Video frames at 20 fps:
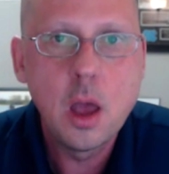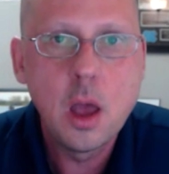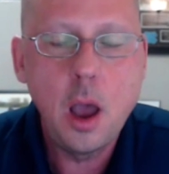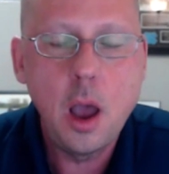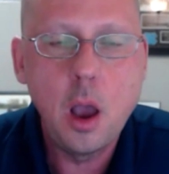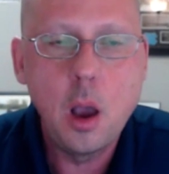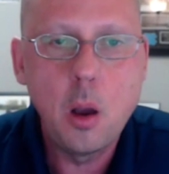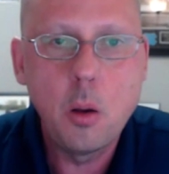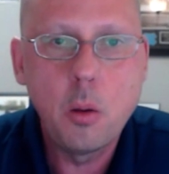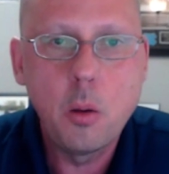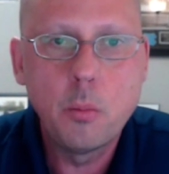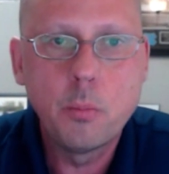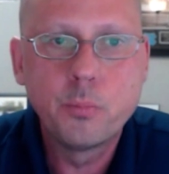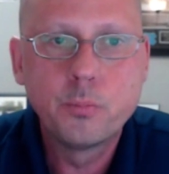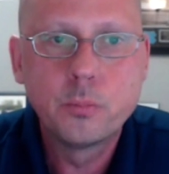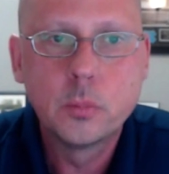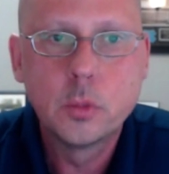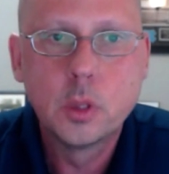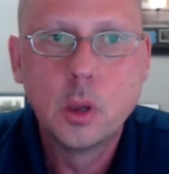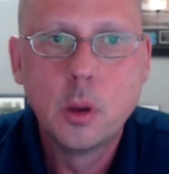
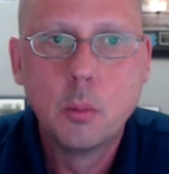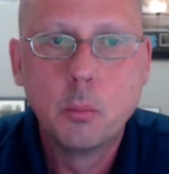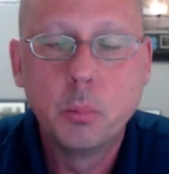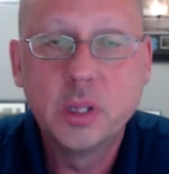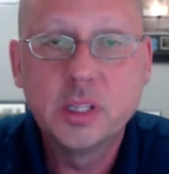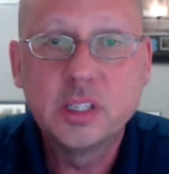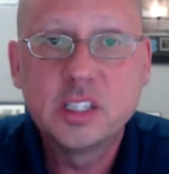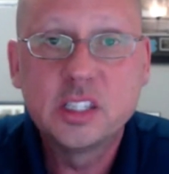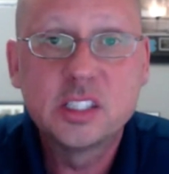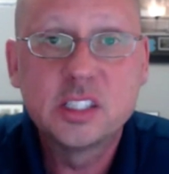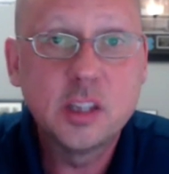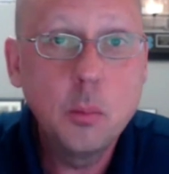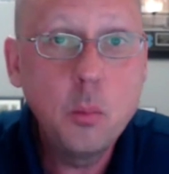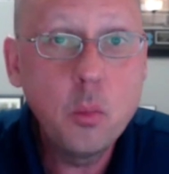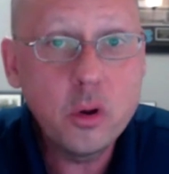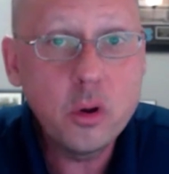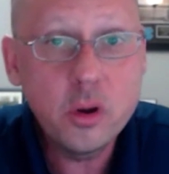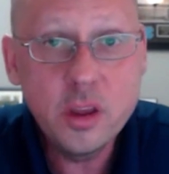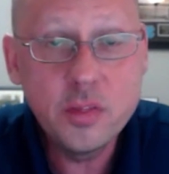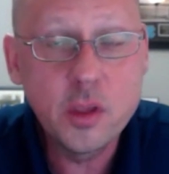But
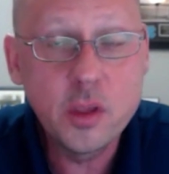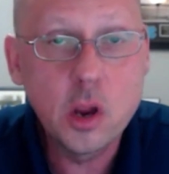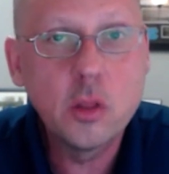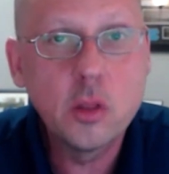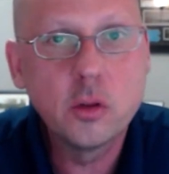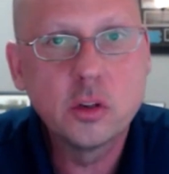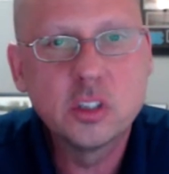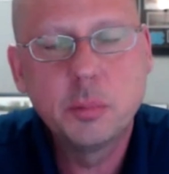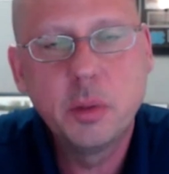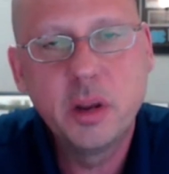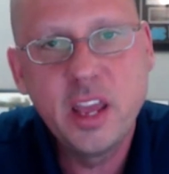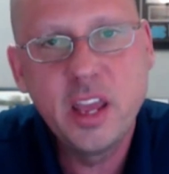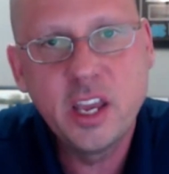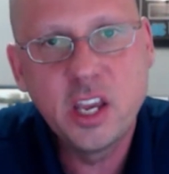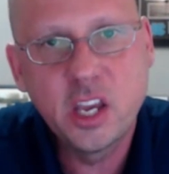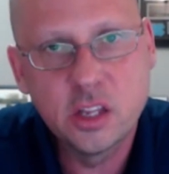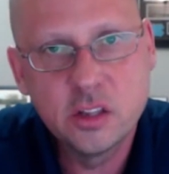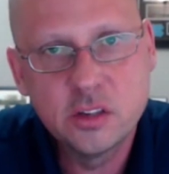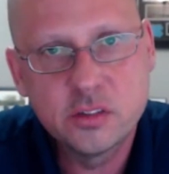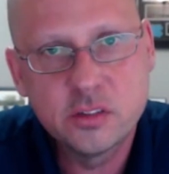somewhere in there, there's been a
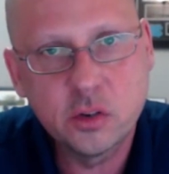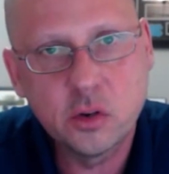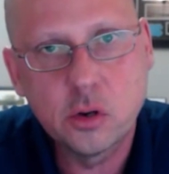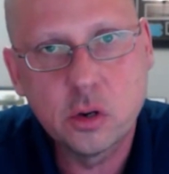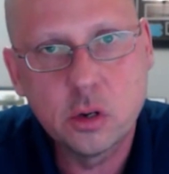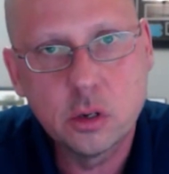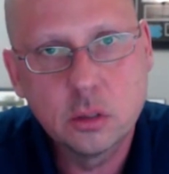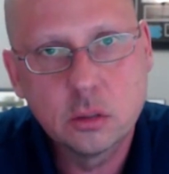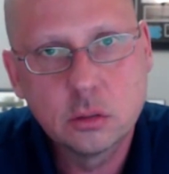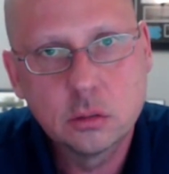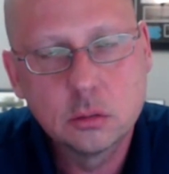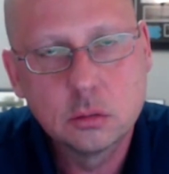concern,